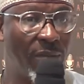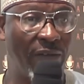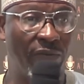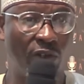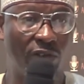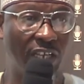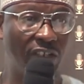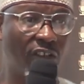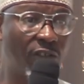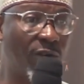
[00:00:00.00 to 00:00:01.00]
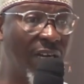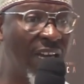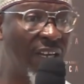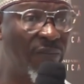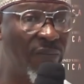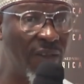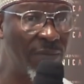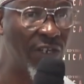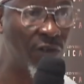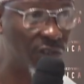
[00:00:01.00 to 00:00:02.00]
Film and Video Censors Board and the
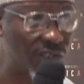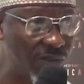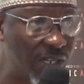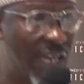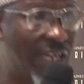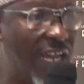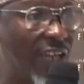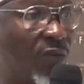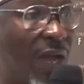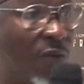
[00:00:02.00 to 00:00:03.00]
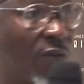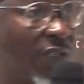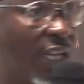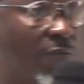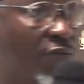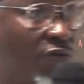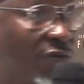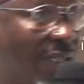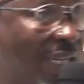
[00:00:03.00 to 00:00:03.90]
film industry. That's why I was able to